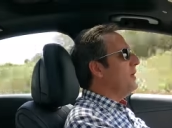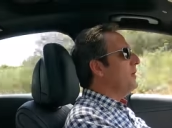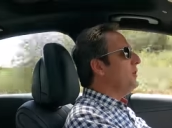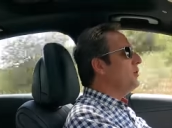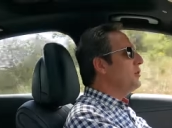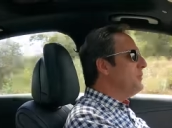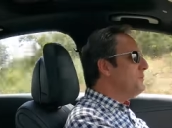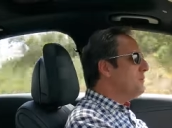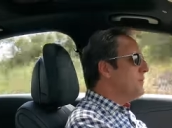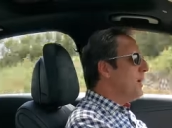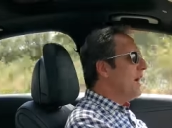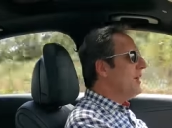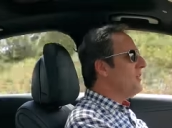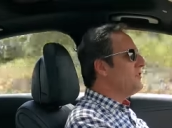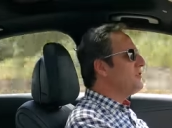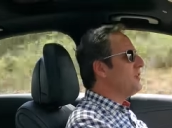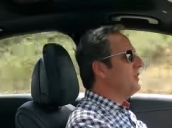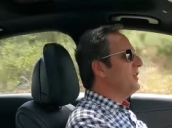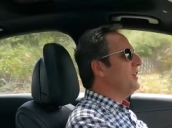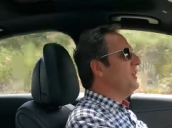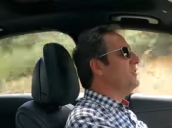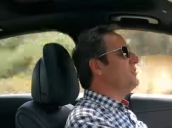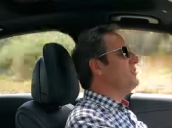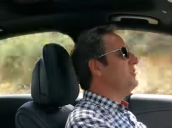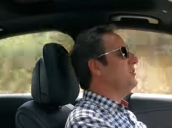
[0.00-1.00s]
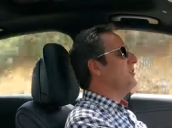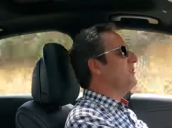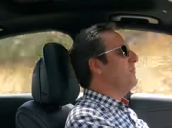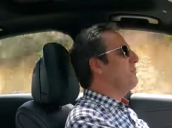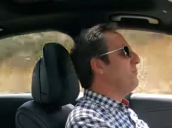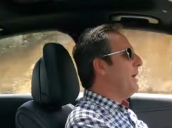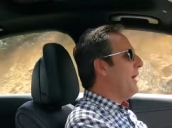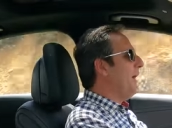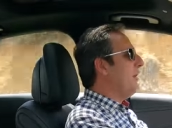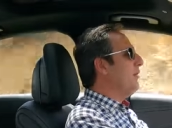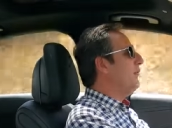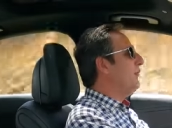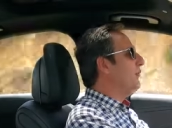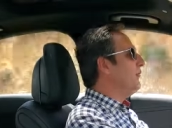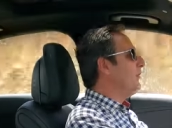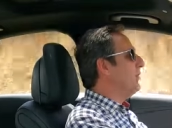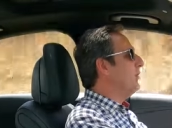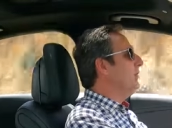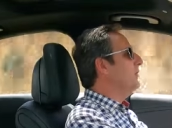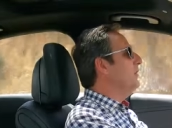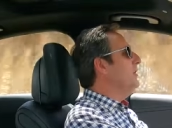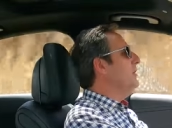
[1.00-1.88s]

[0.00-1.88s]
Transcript: Good modulation, good pedal feel,